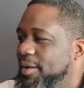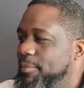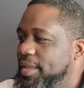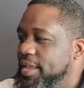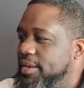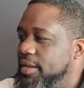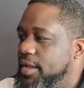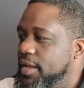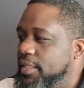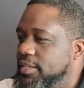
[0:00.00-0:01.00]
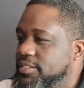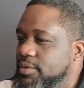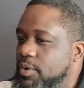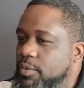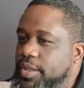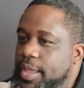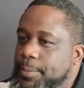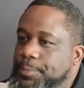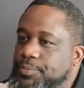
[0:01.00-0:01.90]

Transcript: man. Let's see where we at.